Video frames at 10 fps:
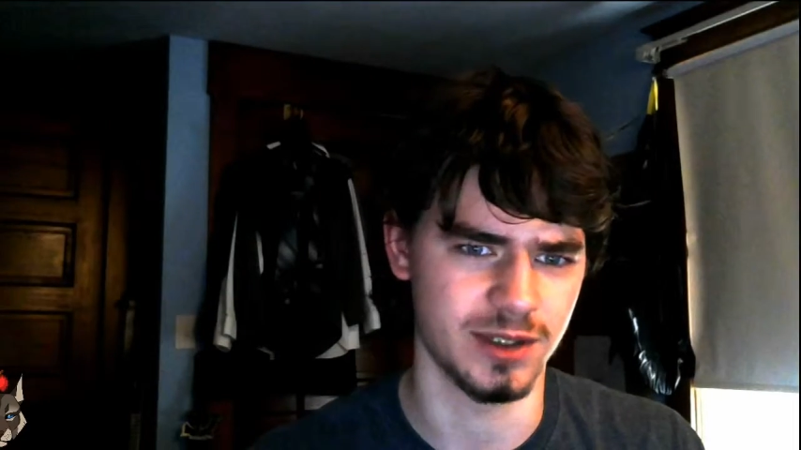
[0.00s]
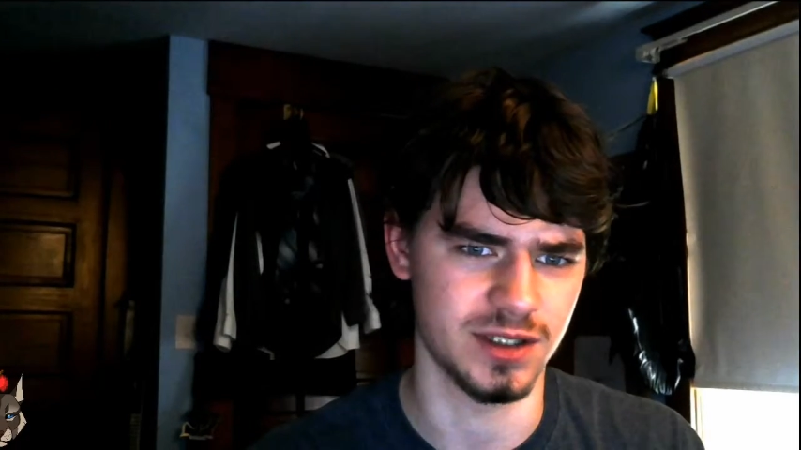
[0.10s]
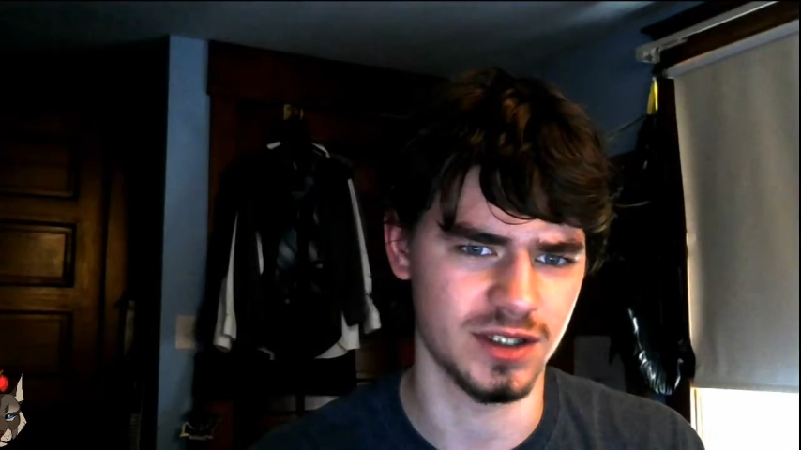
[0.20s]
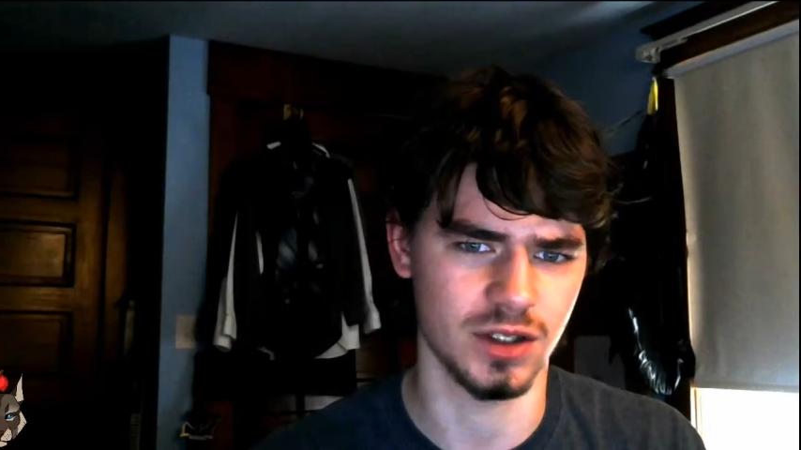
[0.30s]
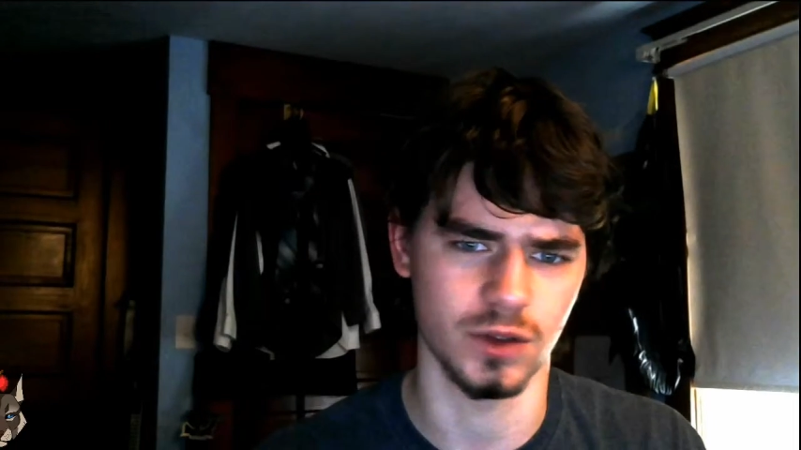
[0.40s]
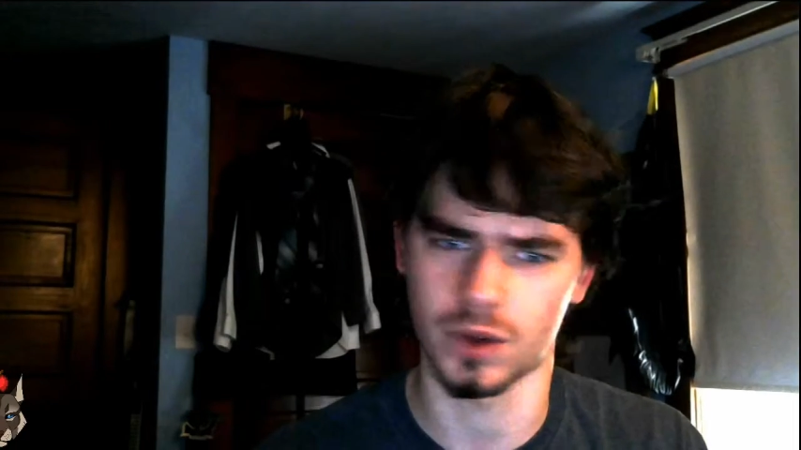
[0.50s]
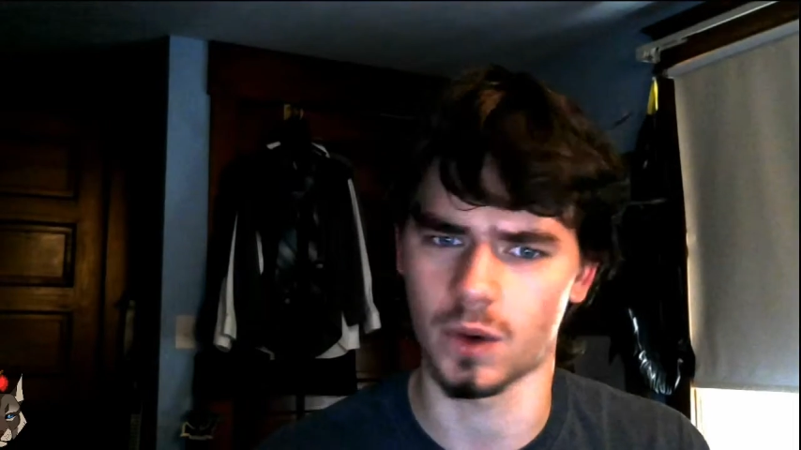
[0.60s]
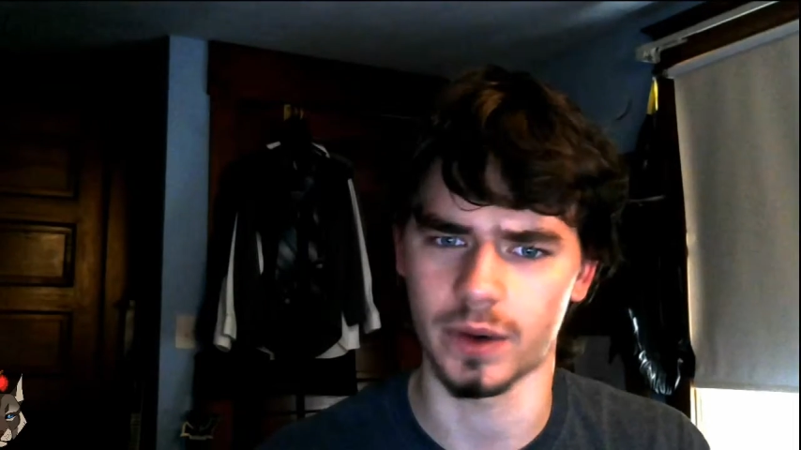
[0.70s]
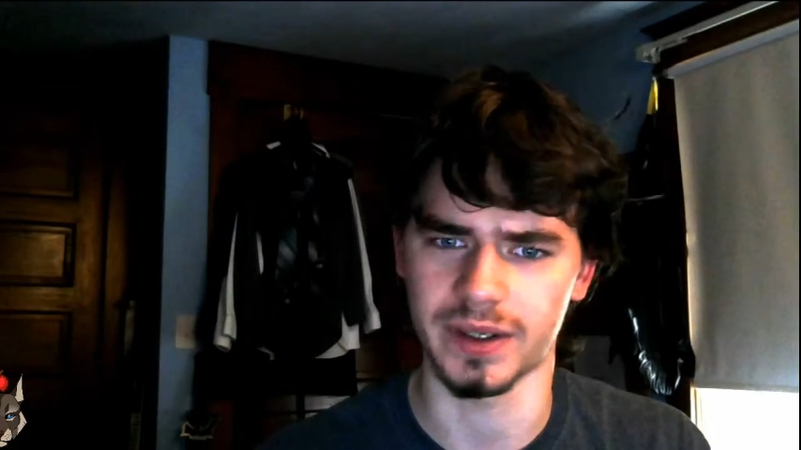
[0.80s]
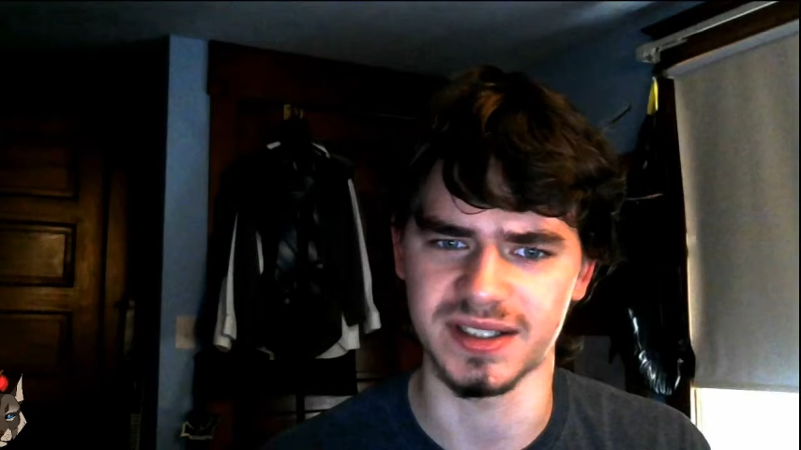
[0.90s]
to the
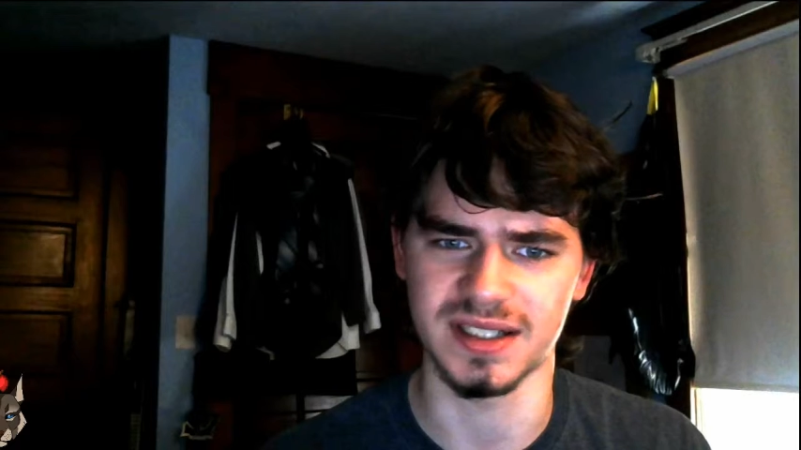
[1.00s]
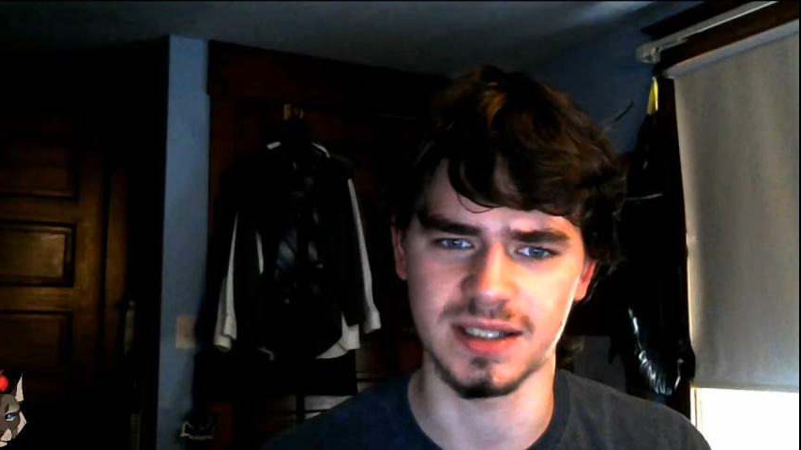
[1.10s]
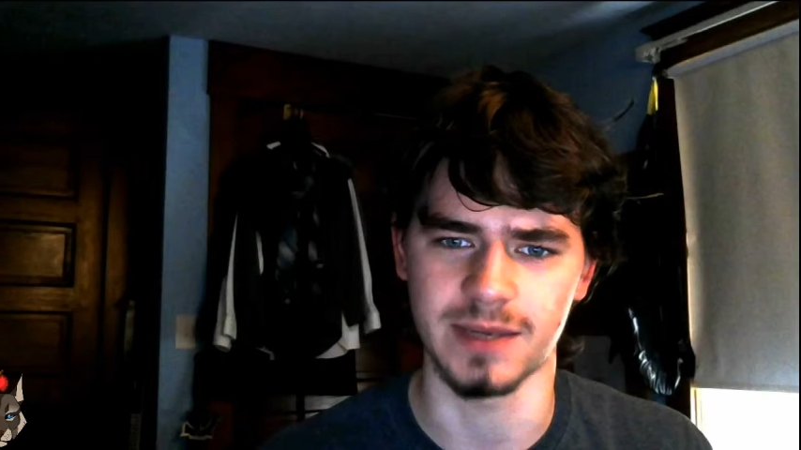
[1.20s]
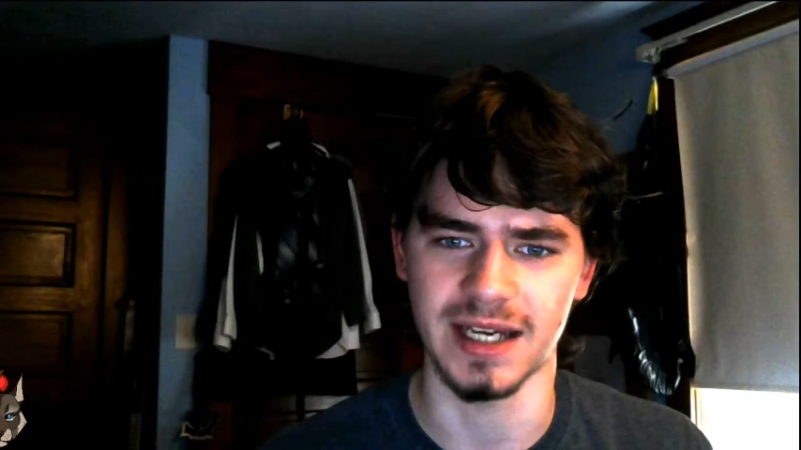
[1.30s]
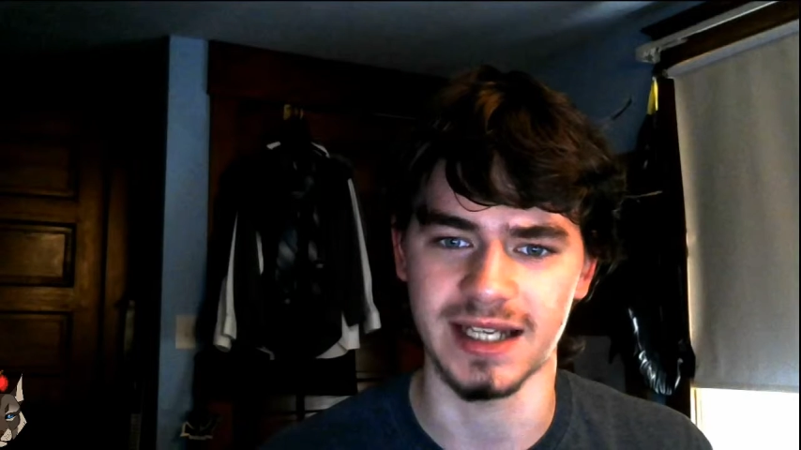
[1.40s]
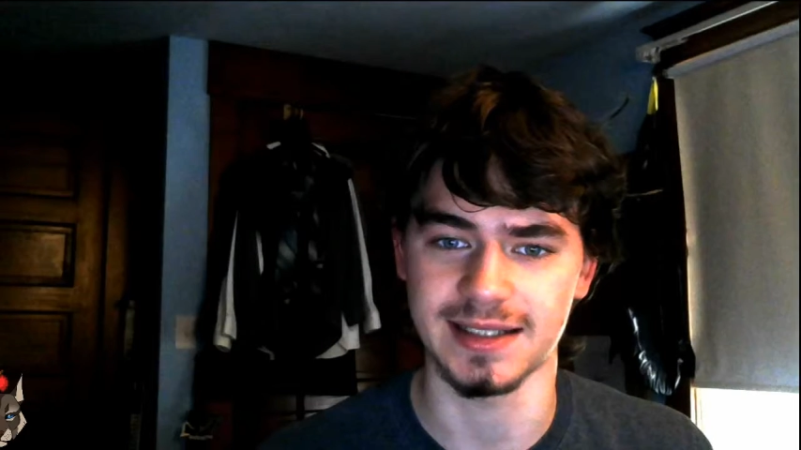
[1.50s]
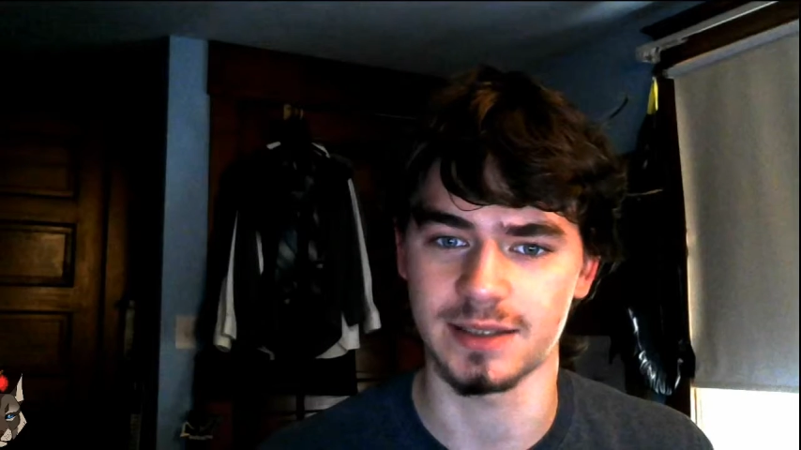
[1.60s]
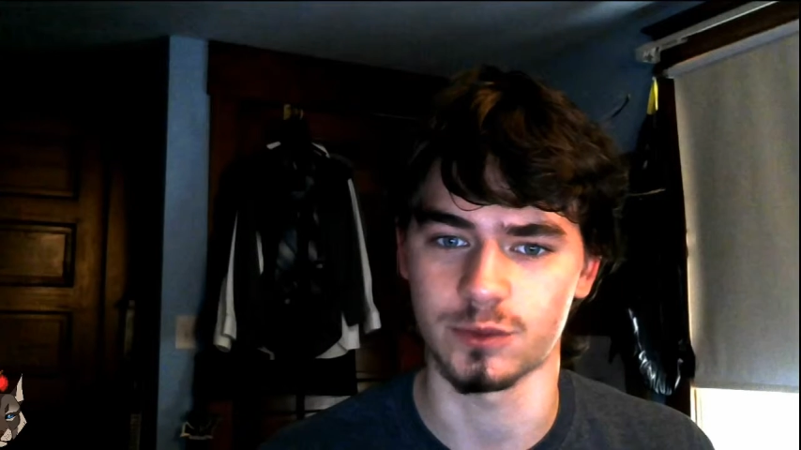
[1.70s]
recordings to make it seem